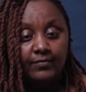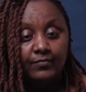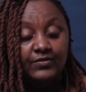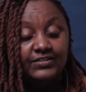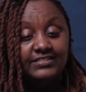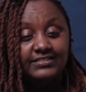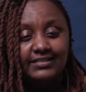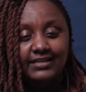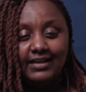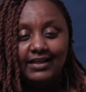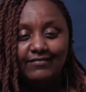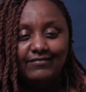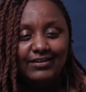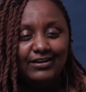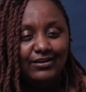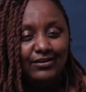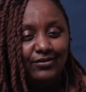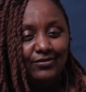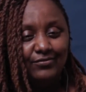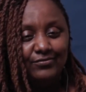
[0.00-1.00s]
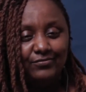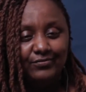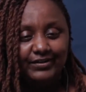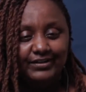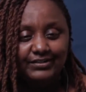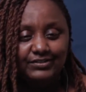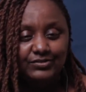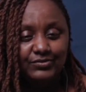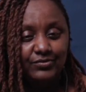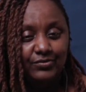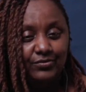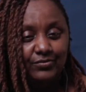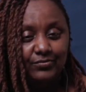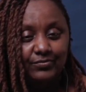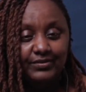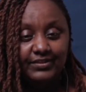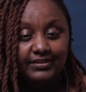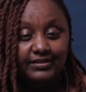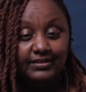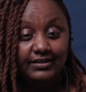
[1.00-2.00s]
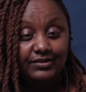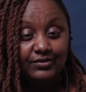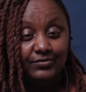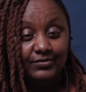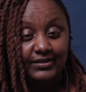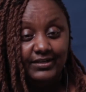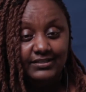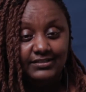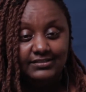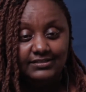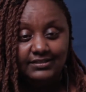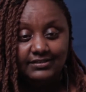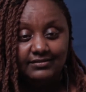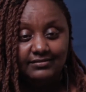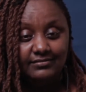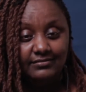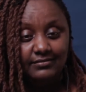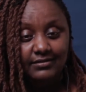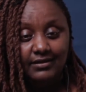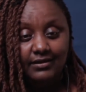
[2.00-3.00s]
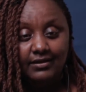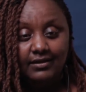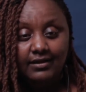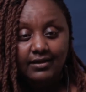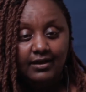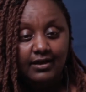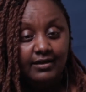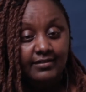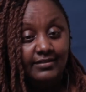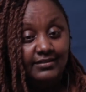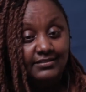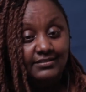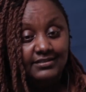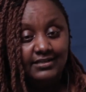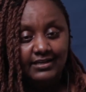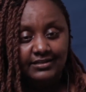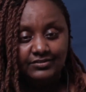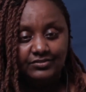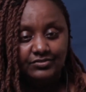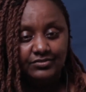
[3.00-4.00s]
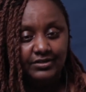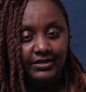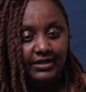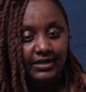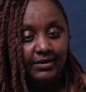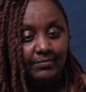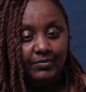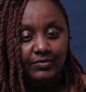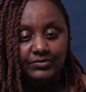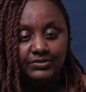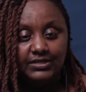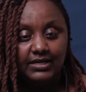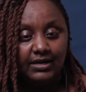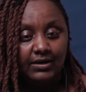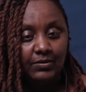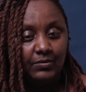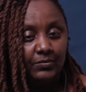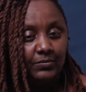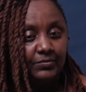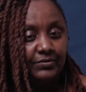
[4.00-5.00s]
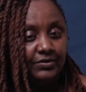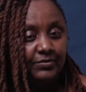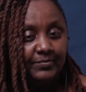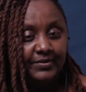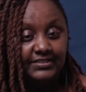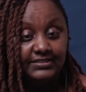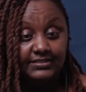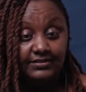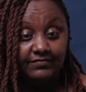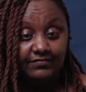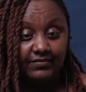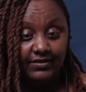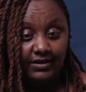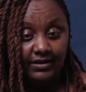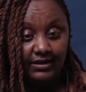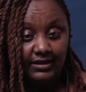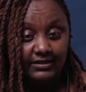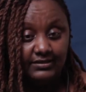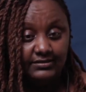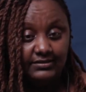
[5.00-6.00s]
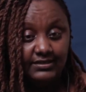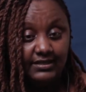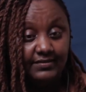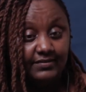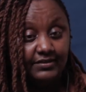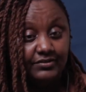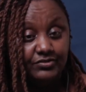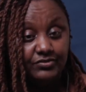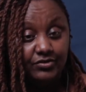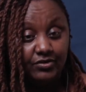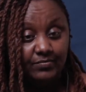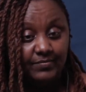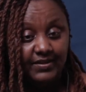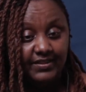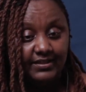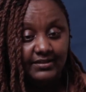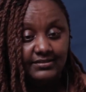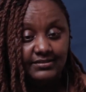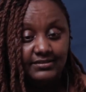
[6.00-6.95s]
we still have a long way to go within educating this country about how domestic violence and the trauma